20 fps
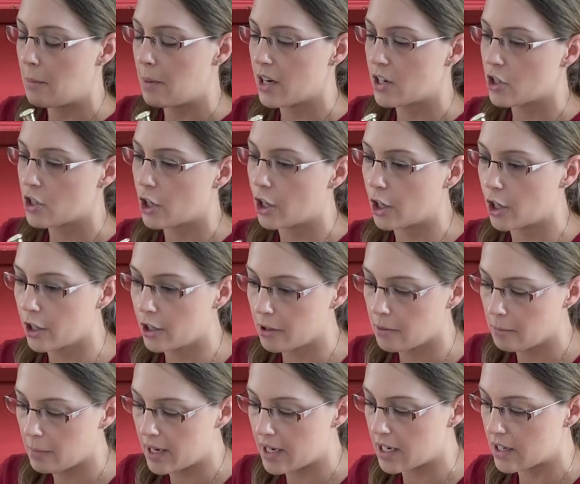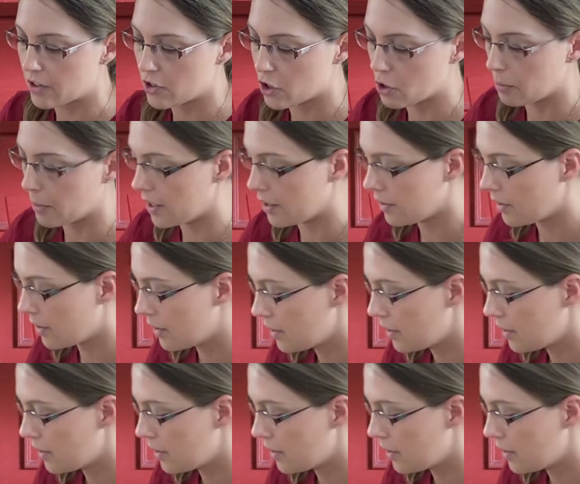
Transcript: gonna turn my instrument